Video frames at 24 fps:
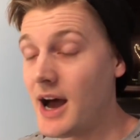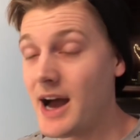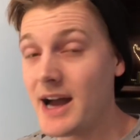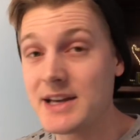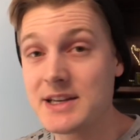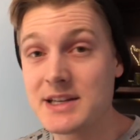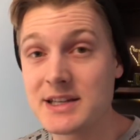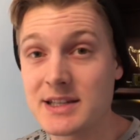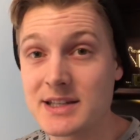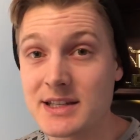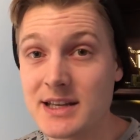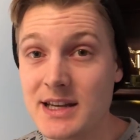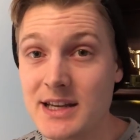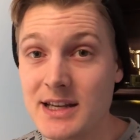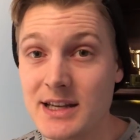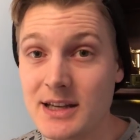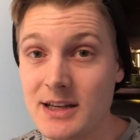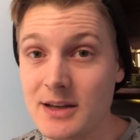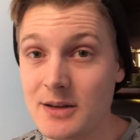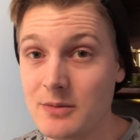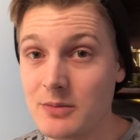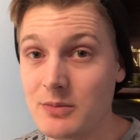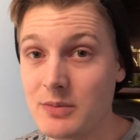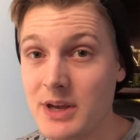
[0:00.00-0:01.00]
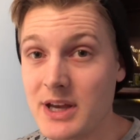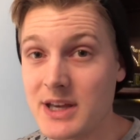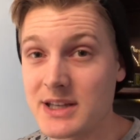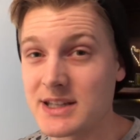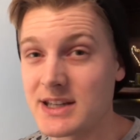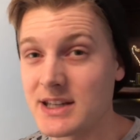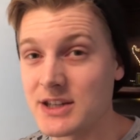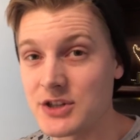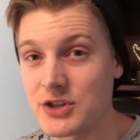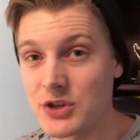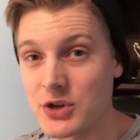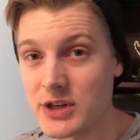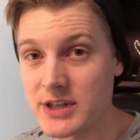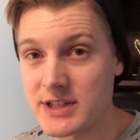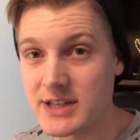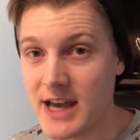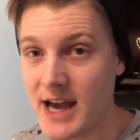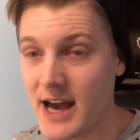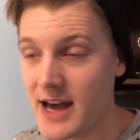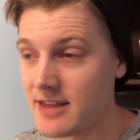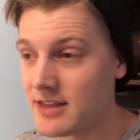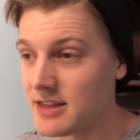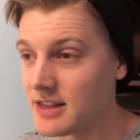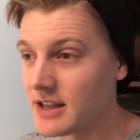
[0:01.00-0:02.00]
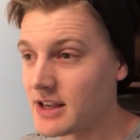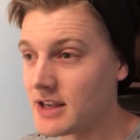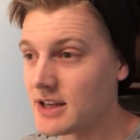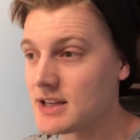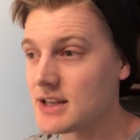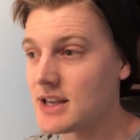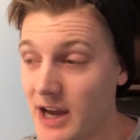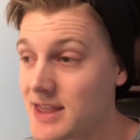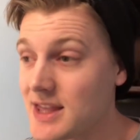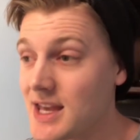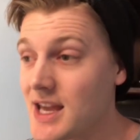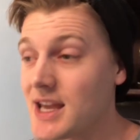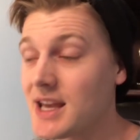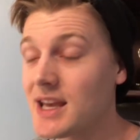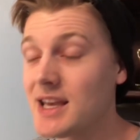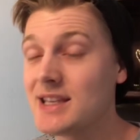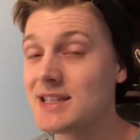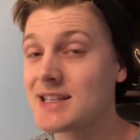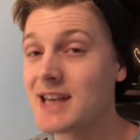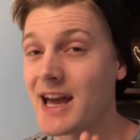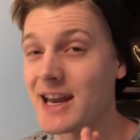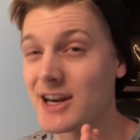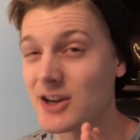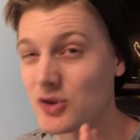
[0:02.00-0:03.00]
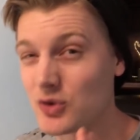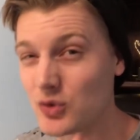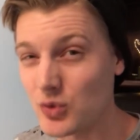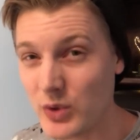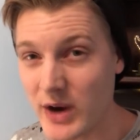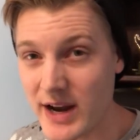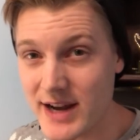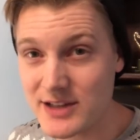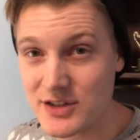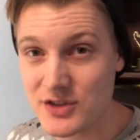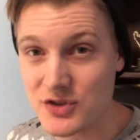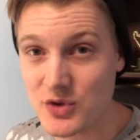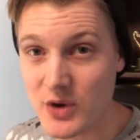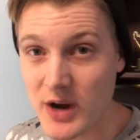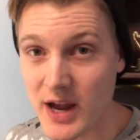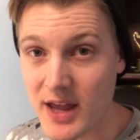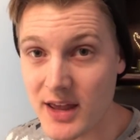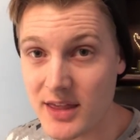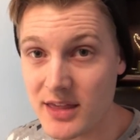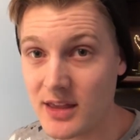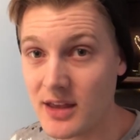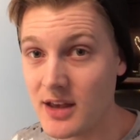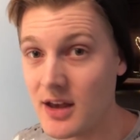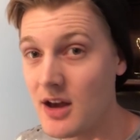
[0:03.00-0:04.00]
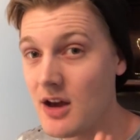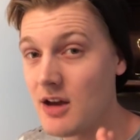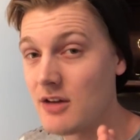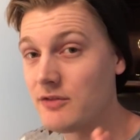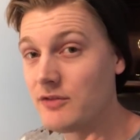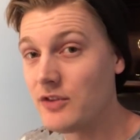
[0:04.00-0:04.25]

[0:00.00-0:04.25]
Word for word: I just see him as an endurance athlete. I think he's got great strength.